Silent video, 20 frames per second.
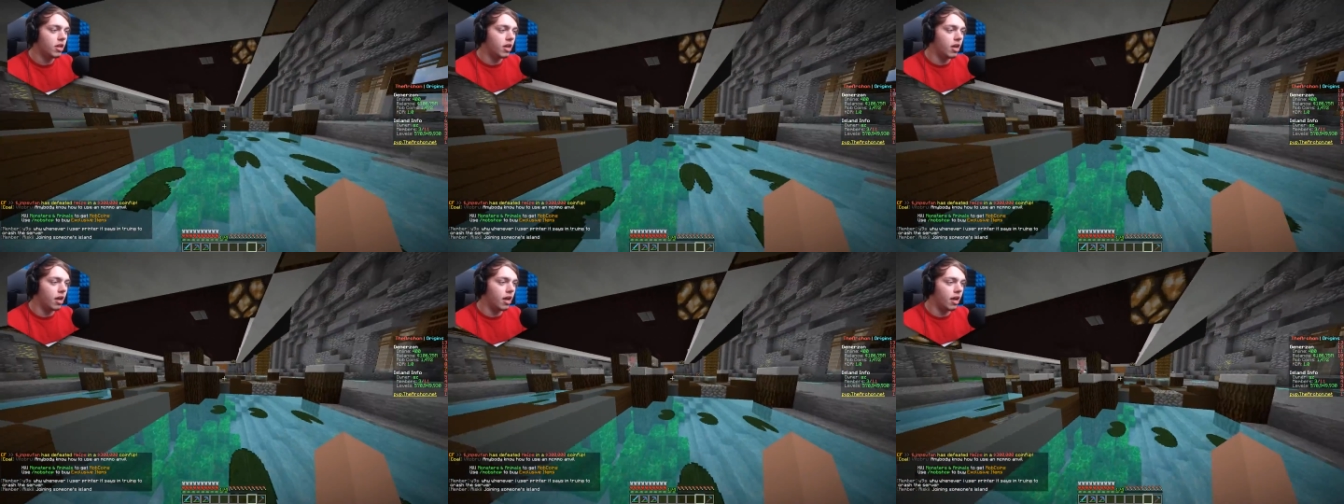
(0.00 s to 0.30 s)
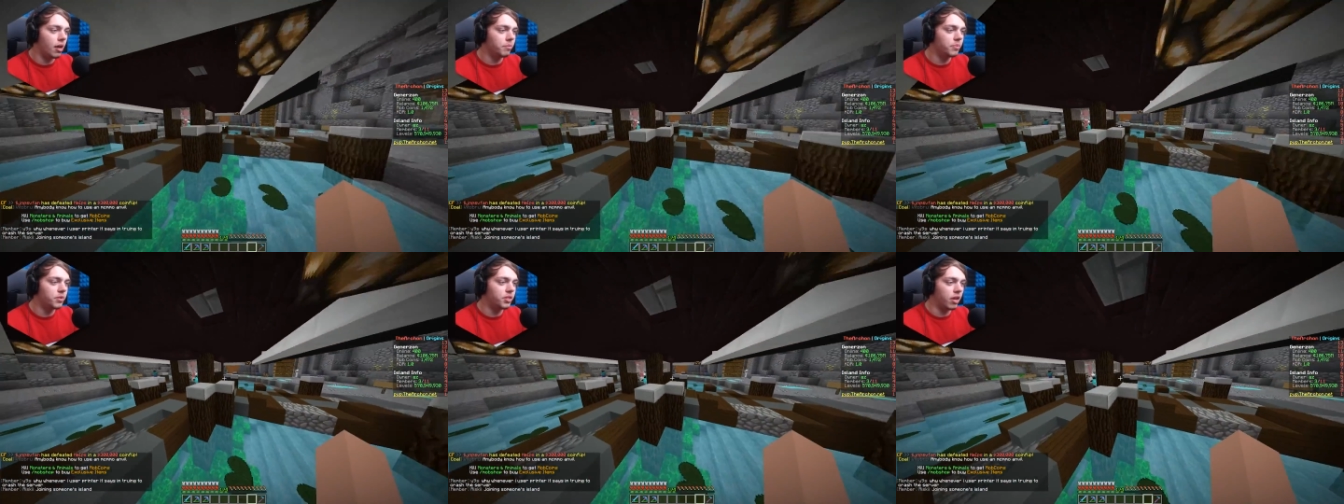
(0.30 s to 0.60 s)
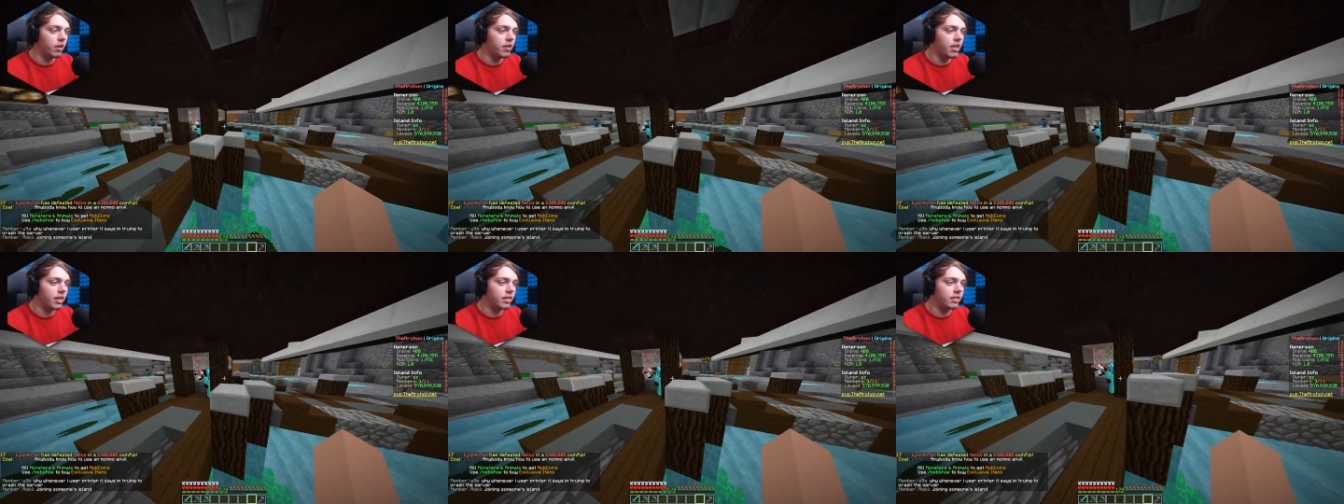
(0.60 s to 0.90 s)
Um,
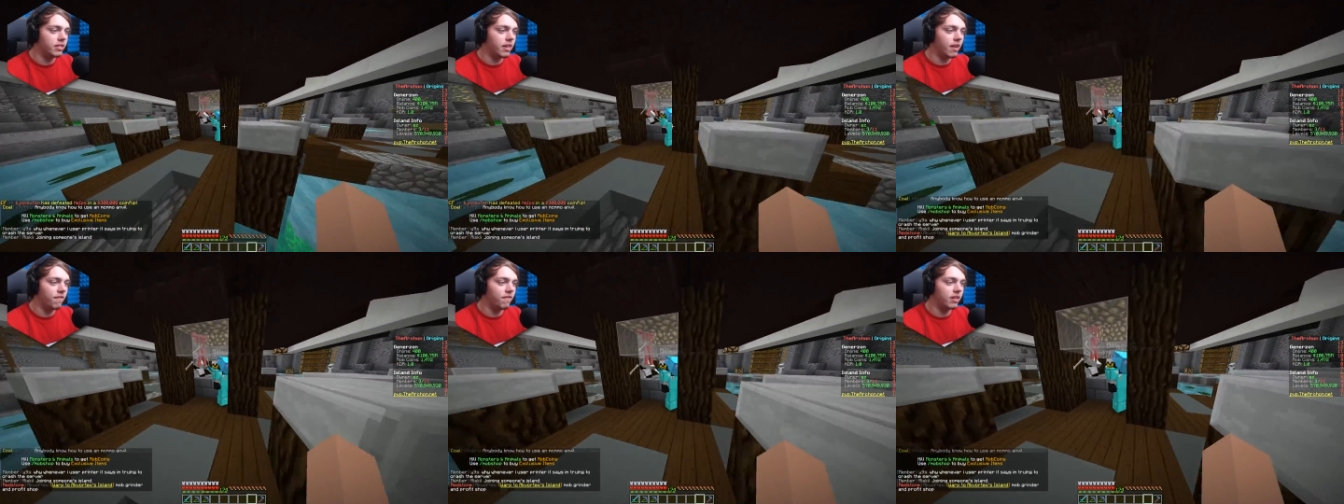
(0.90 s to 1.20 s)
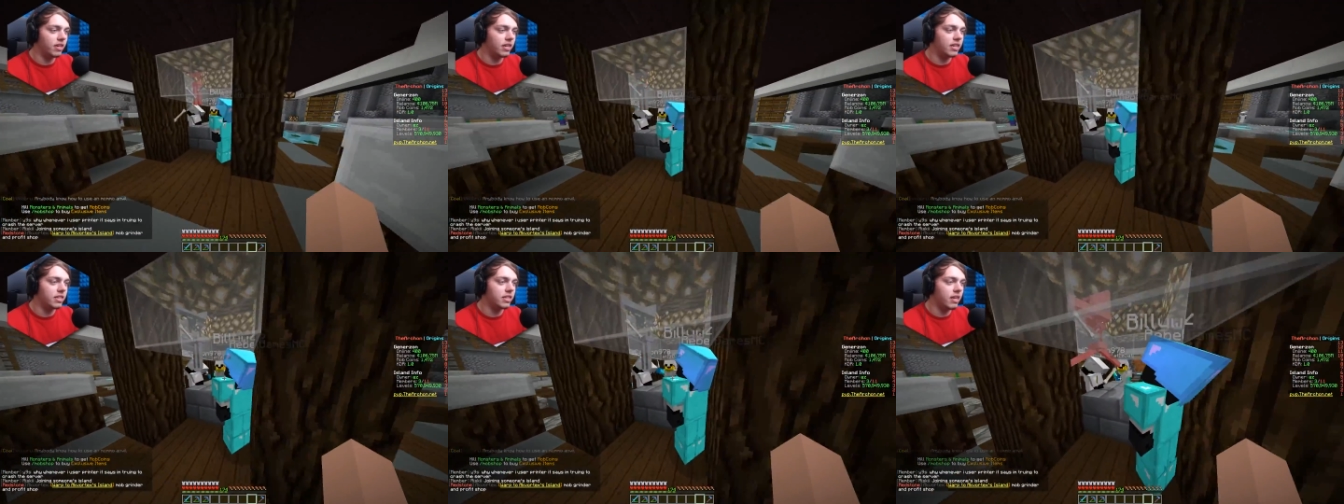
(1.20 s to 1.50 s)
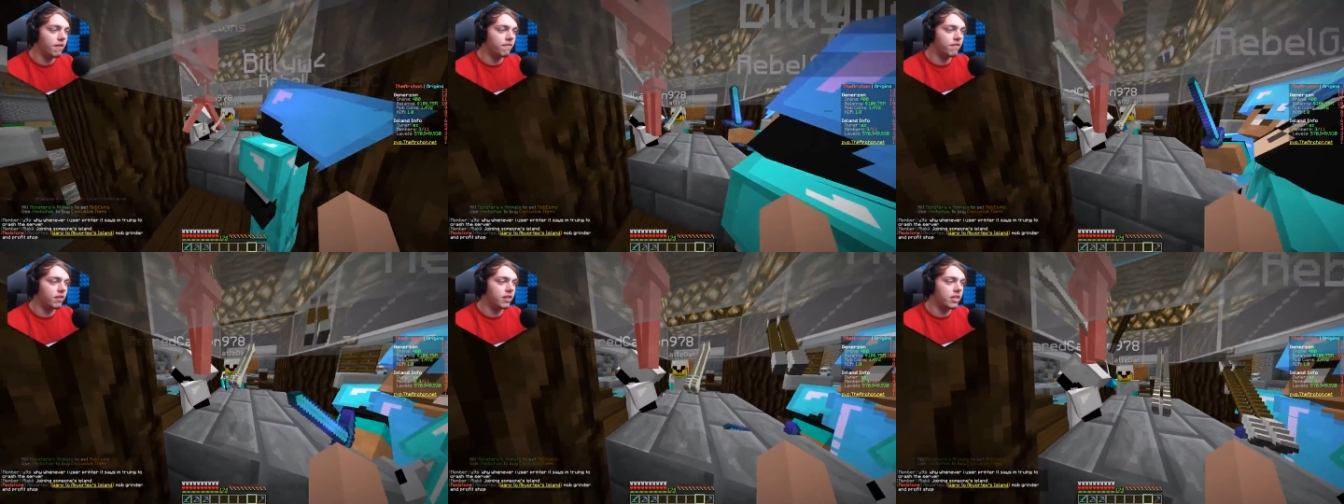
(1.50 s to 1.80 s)
so yeah, definitely,
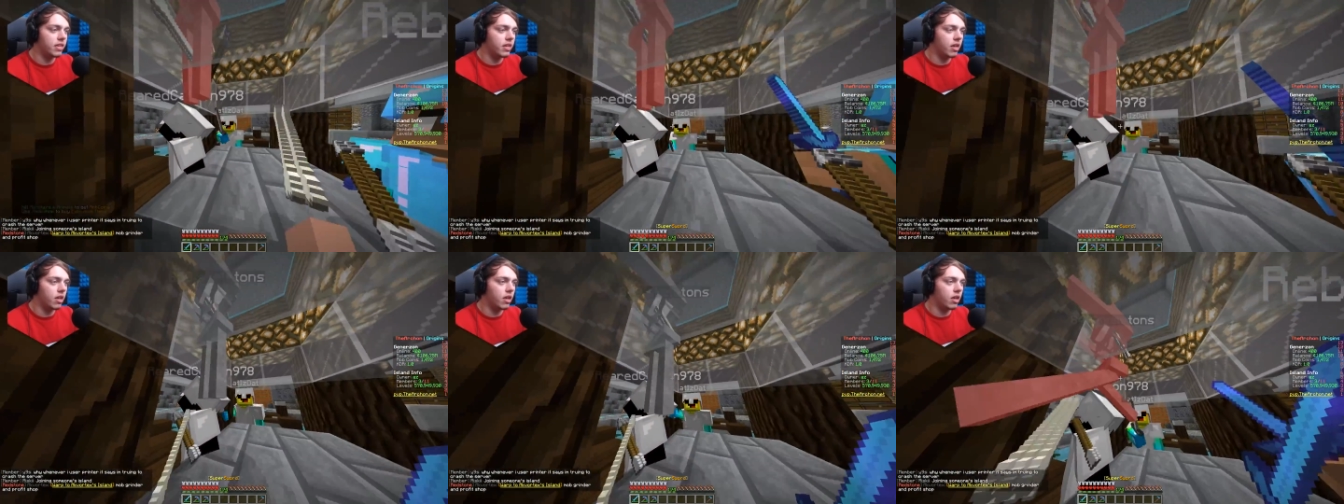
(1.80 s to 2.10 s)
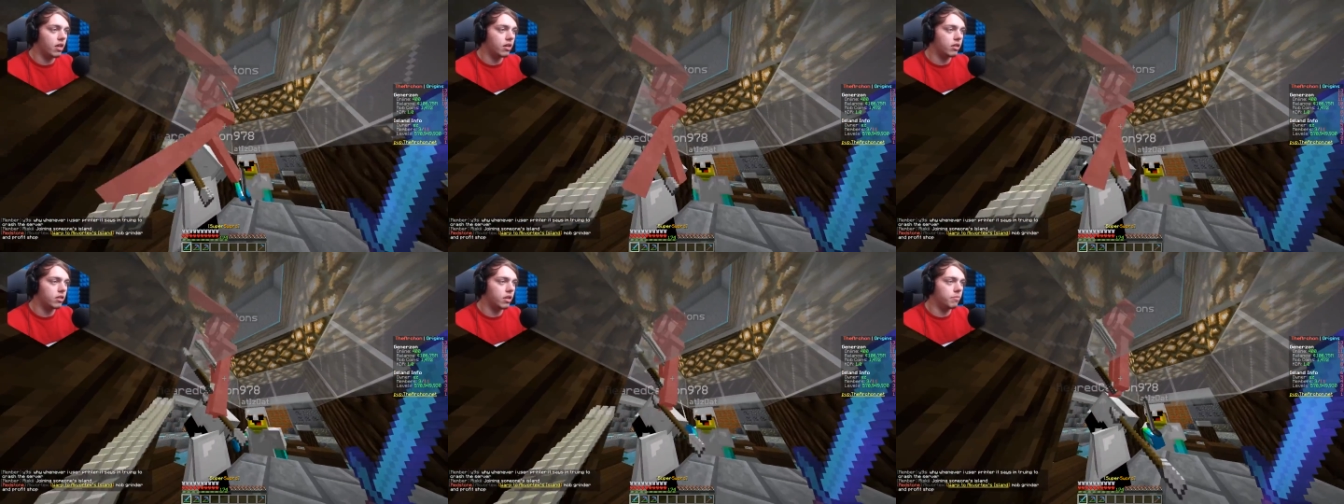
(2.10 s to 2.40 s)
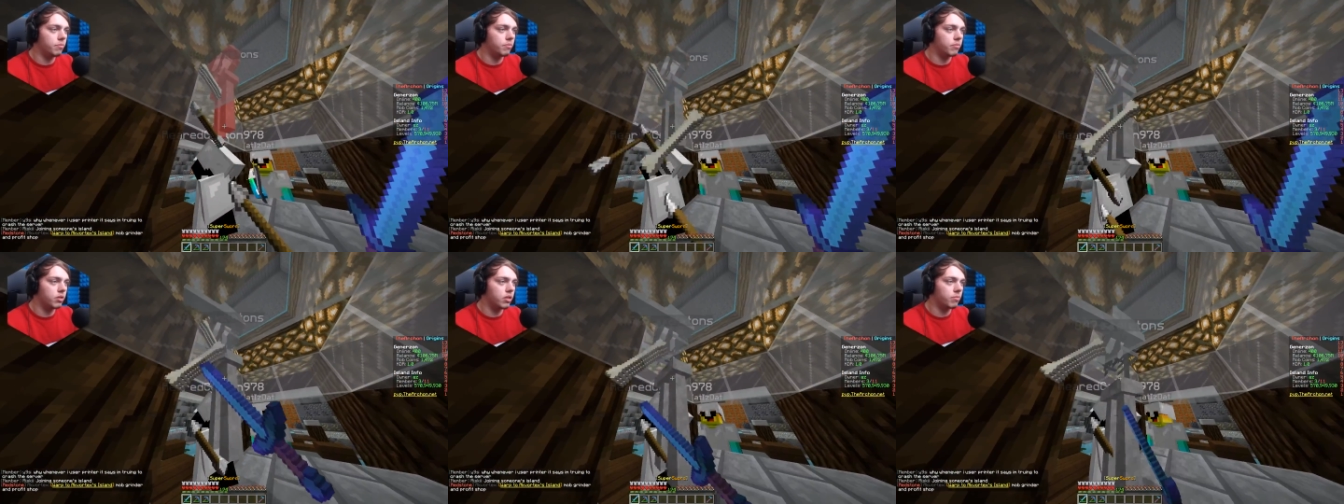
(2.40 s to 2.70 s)
definitely uh,
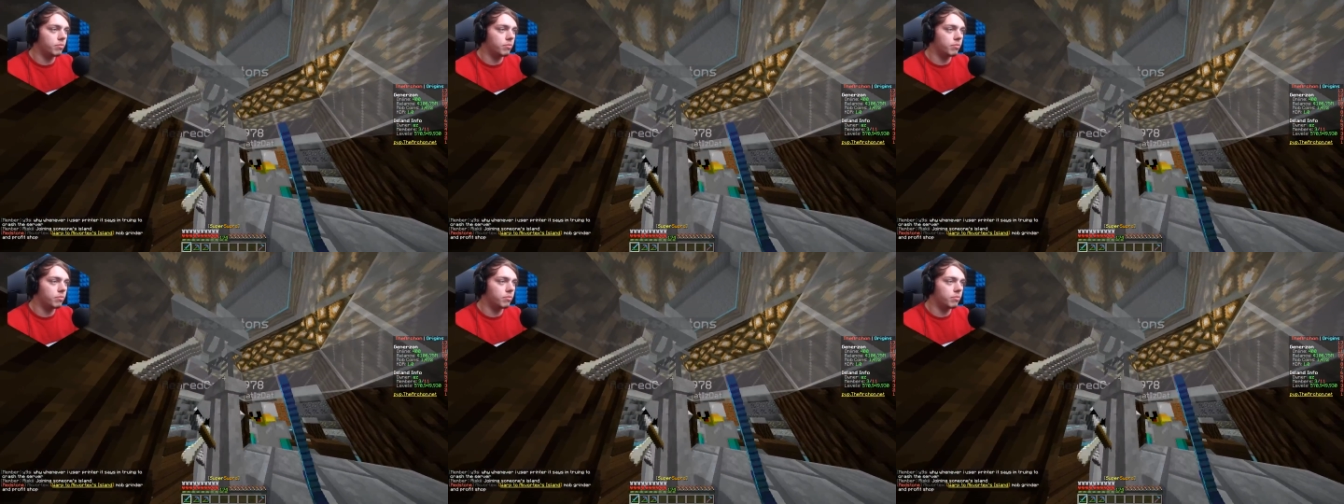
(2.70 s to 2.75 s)
come,